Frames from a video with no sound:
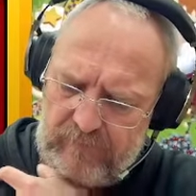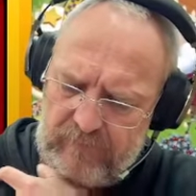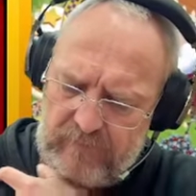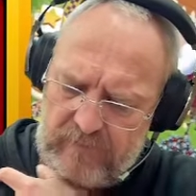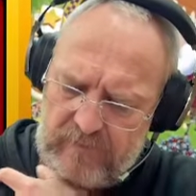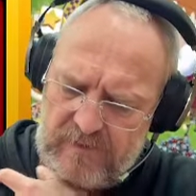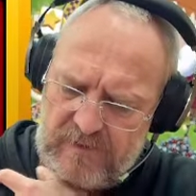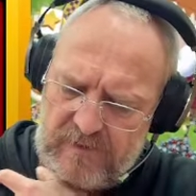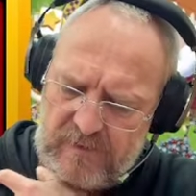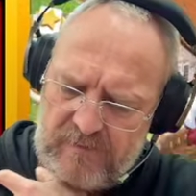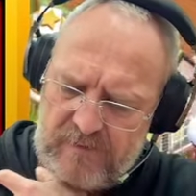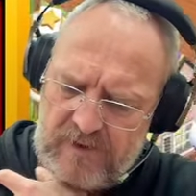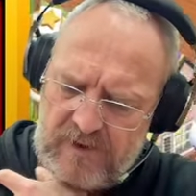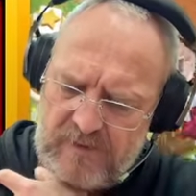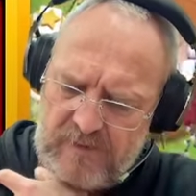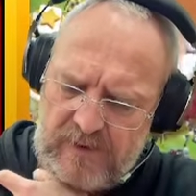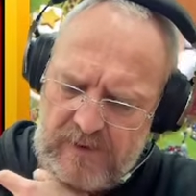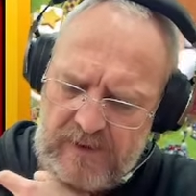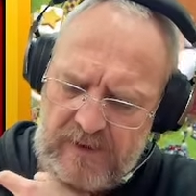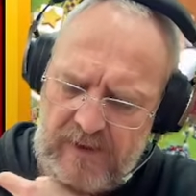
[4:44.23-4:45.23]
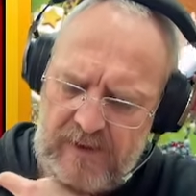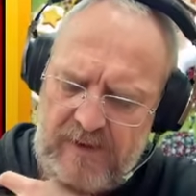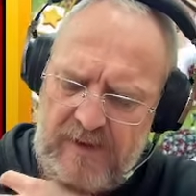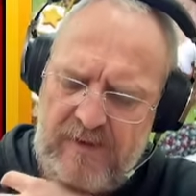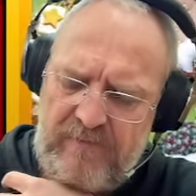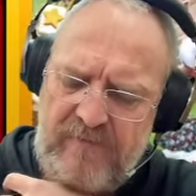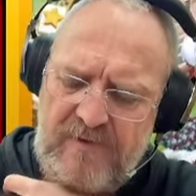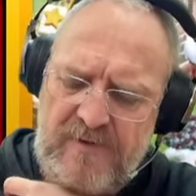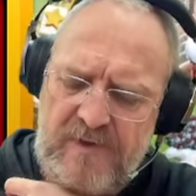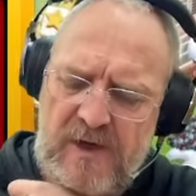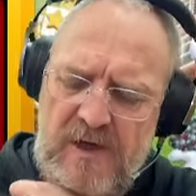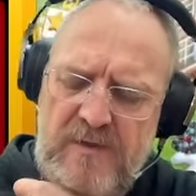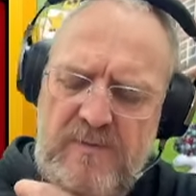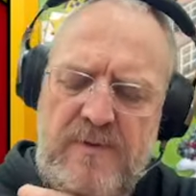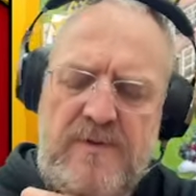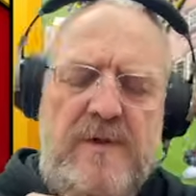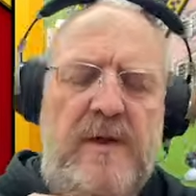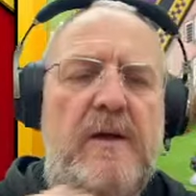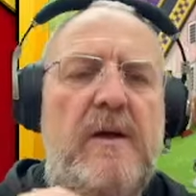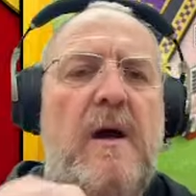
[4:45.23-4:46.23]
Sometimes when I get the
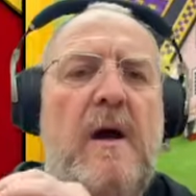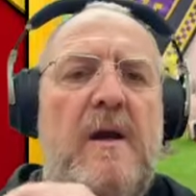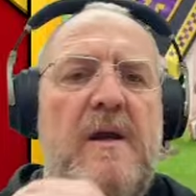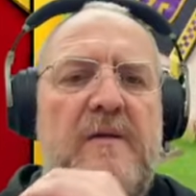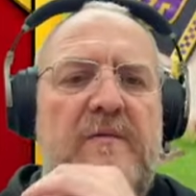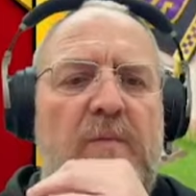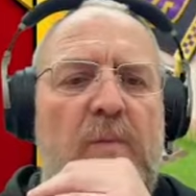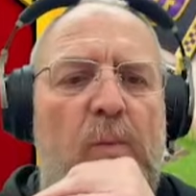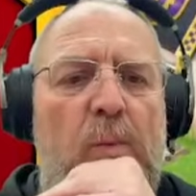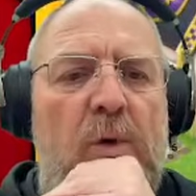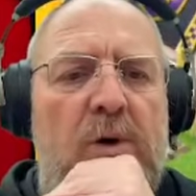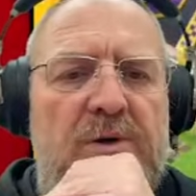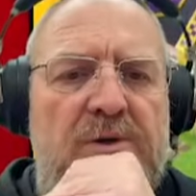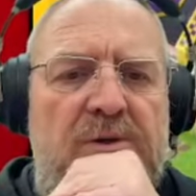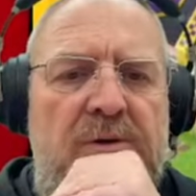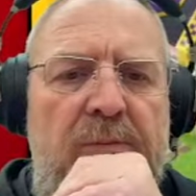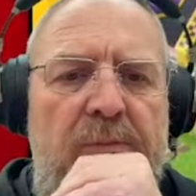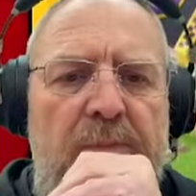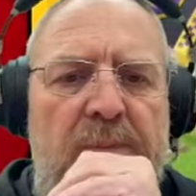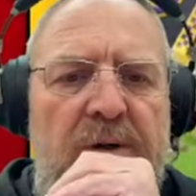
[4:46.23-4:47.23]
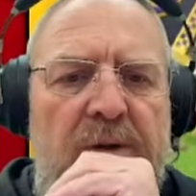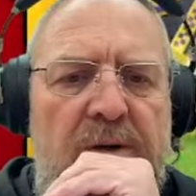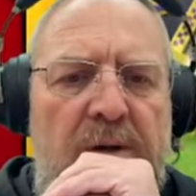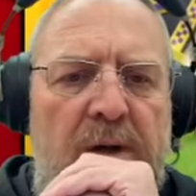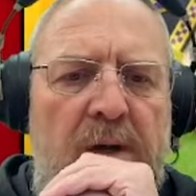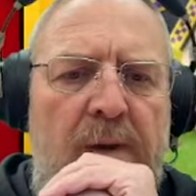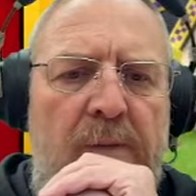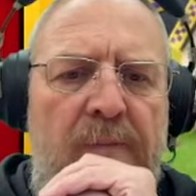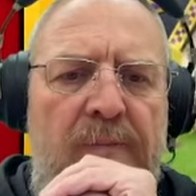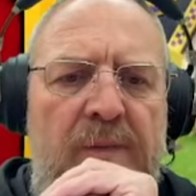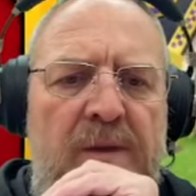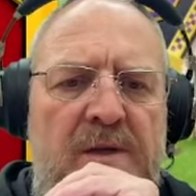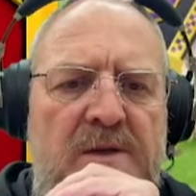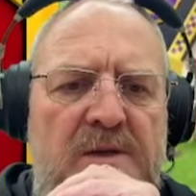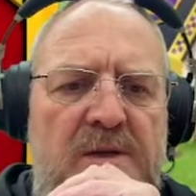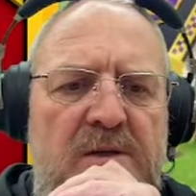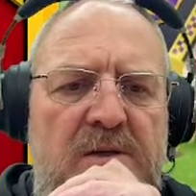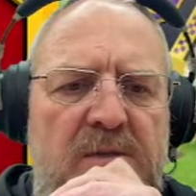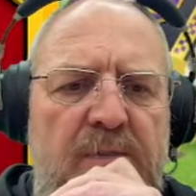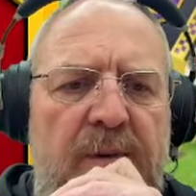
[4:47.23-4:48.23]
advertisements I can't even watch them, but it
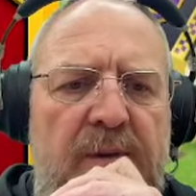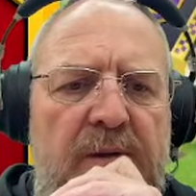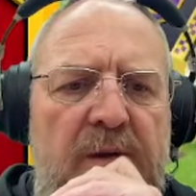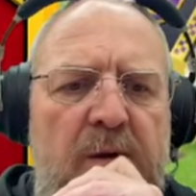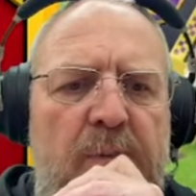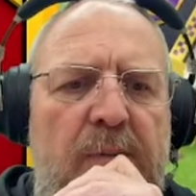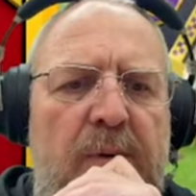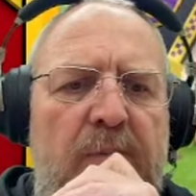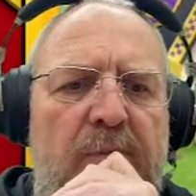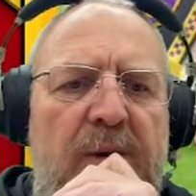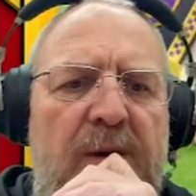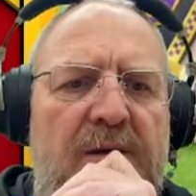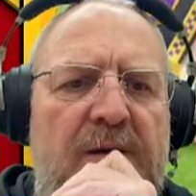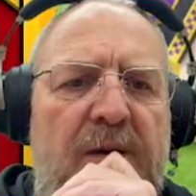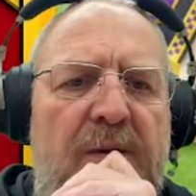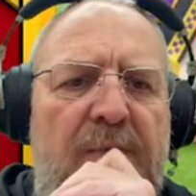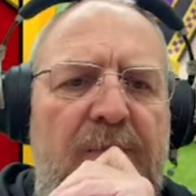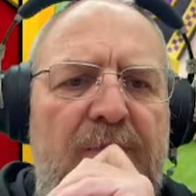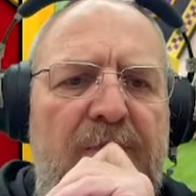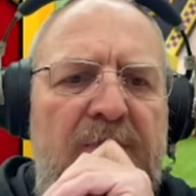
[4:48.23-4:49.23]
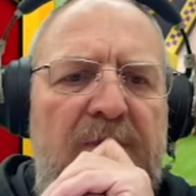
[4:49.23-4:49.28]
seems to be a little bit better.